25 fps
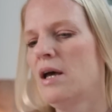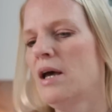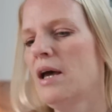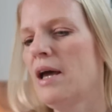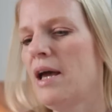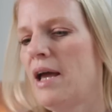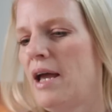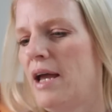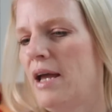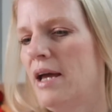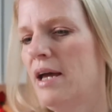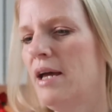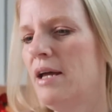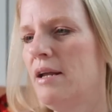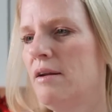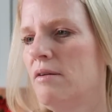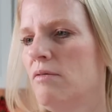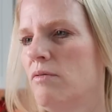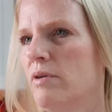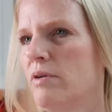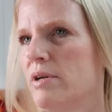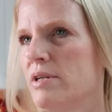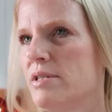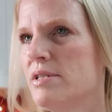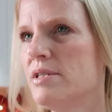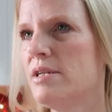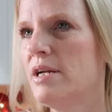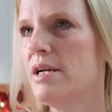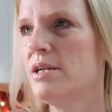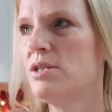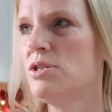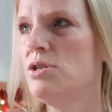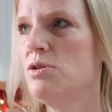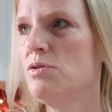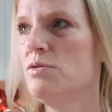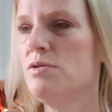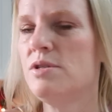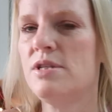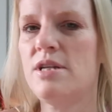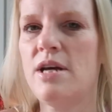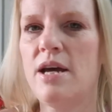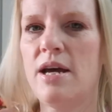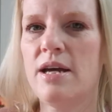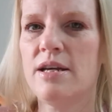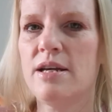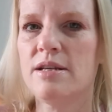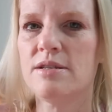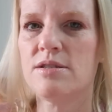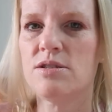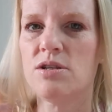And what is today?
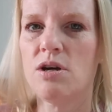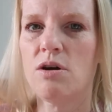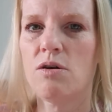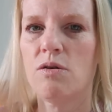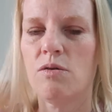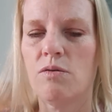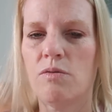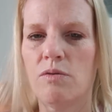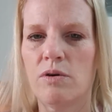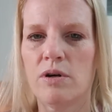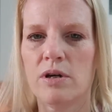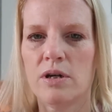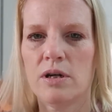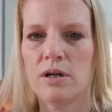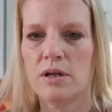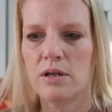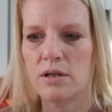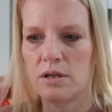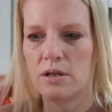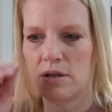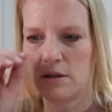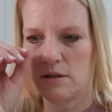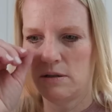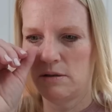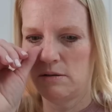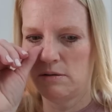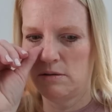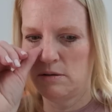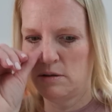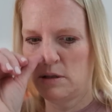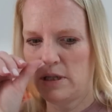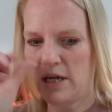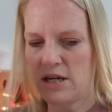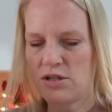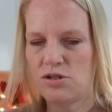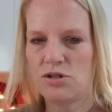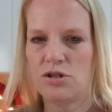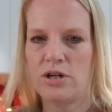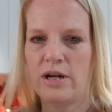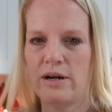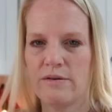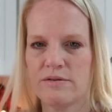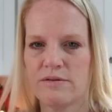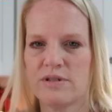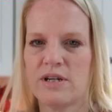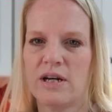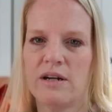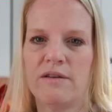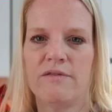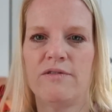Tuesday. So yesterday I
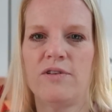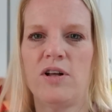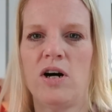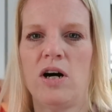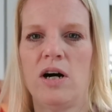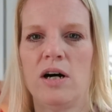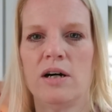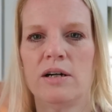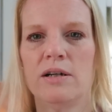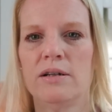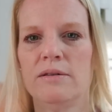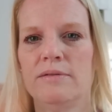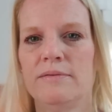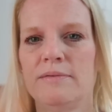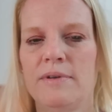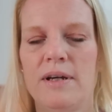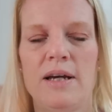was going to vlog.